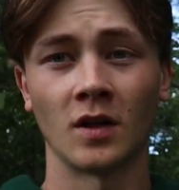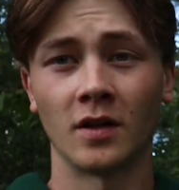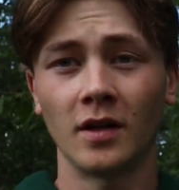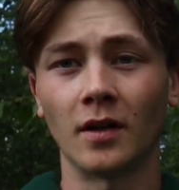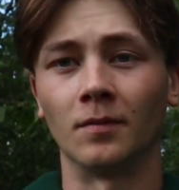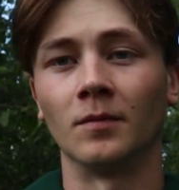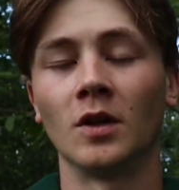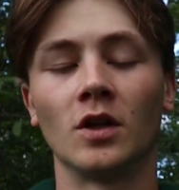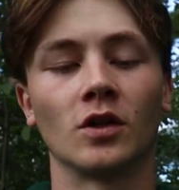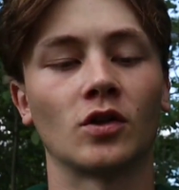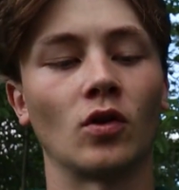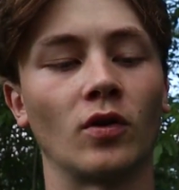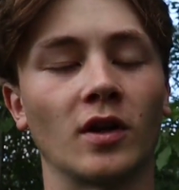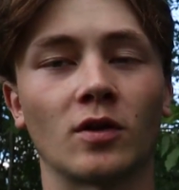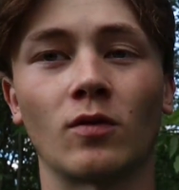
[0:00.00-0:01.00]
yeah,
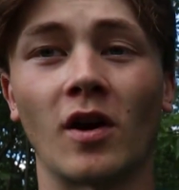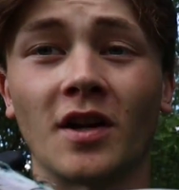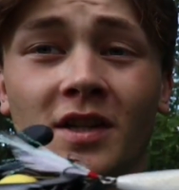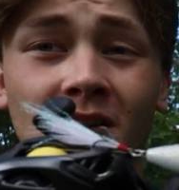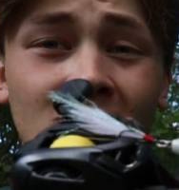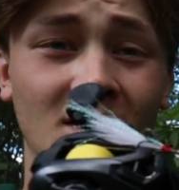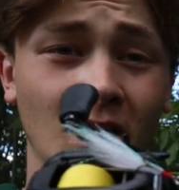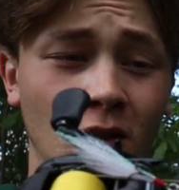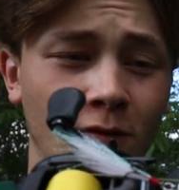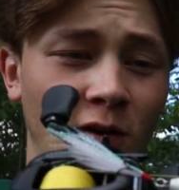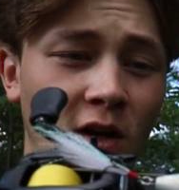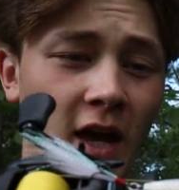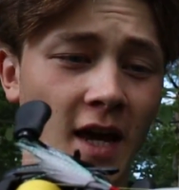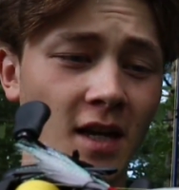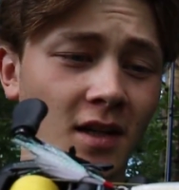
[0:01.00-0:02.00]
so this rod is
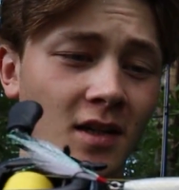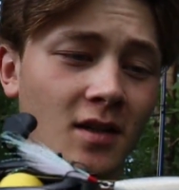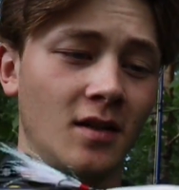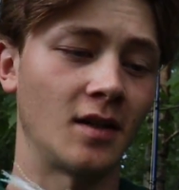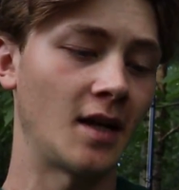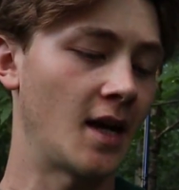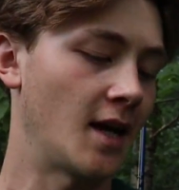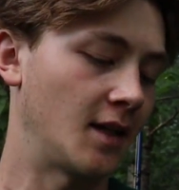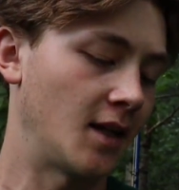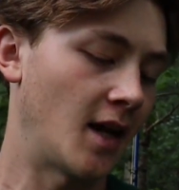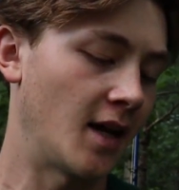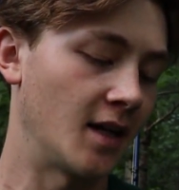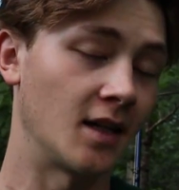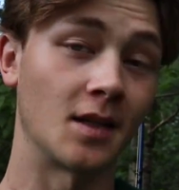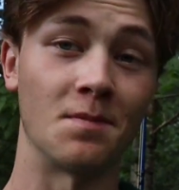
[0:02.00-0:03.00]
6'8". It
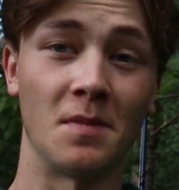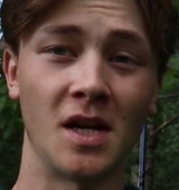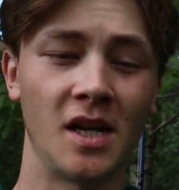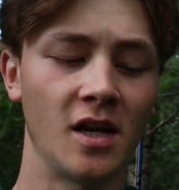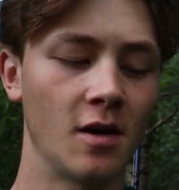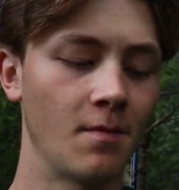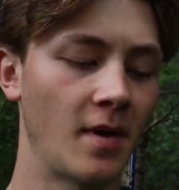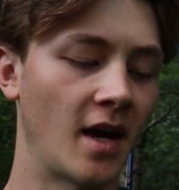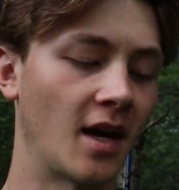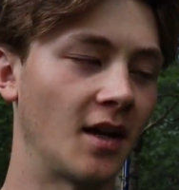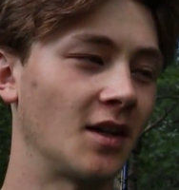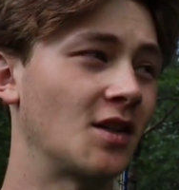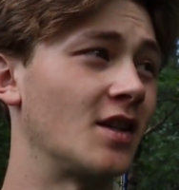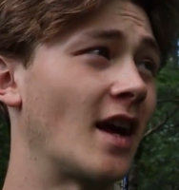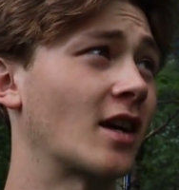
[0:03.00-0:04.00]
is medium and
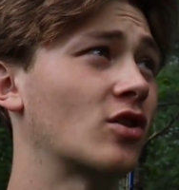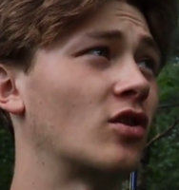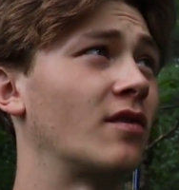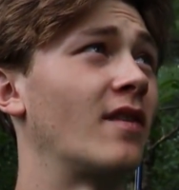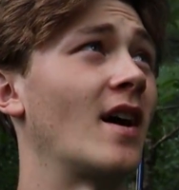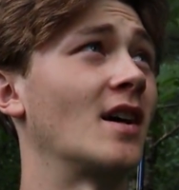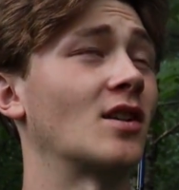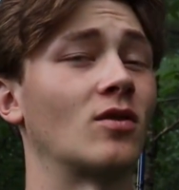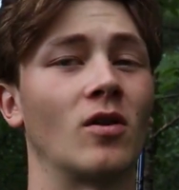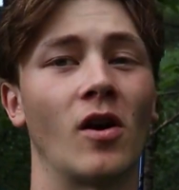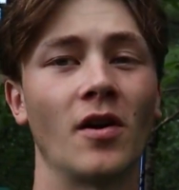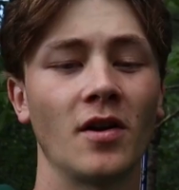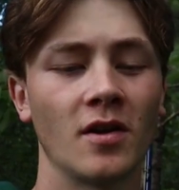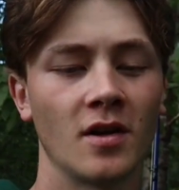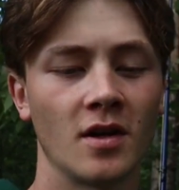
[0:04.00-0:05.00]
it's an extra fast rod.